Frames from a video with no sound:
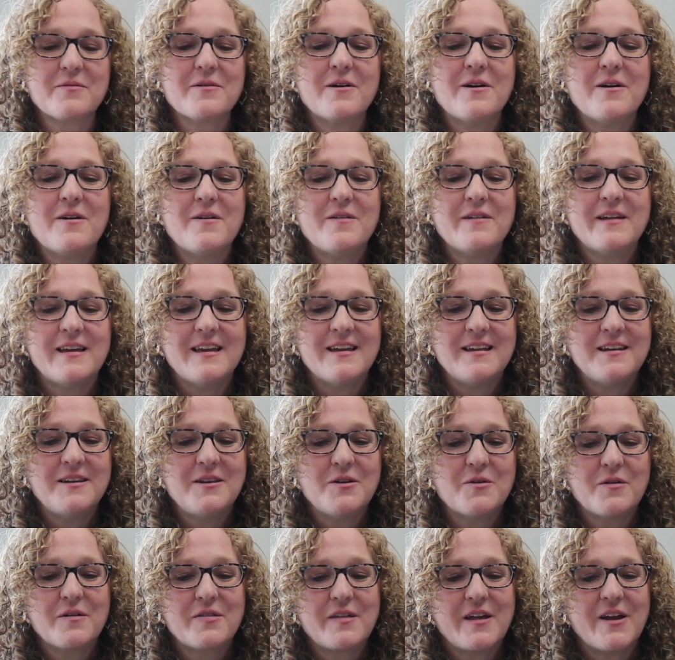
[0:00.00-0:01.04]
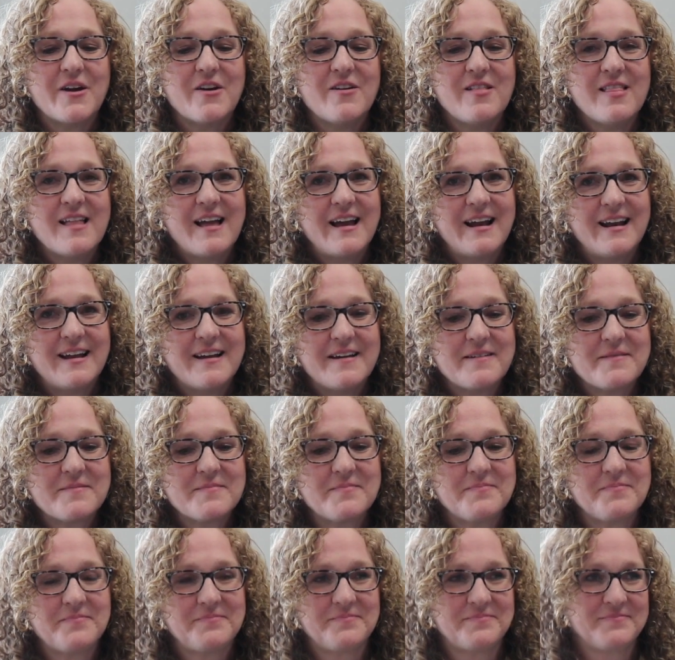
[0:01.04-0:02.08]
row in North Carolina.
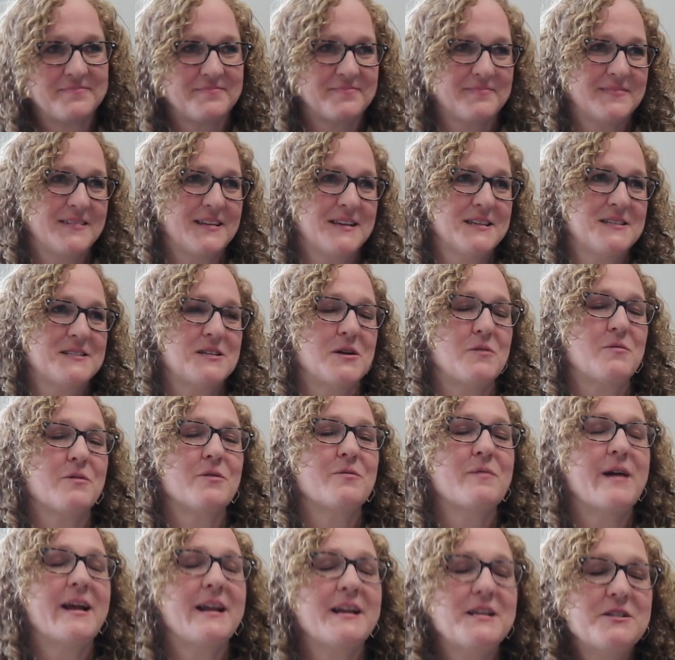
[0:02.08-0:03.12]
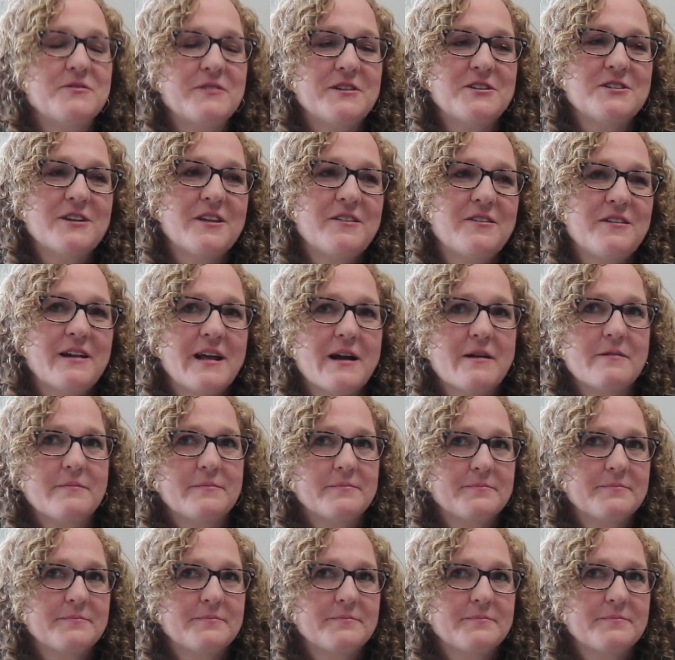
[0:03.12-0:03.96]
So we're writing to each other now.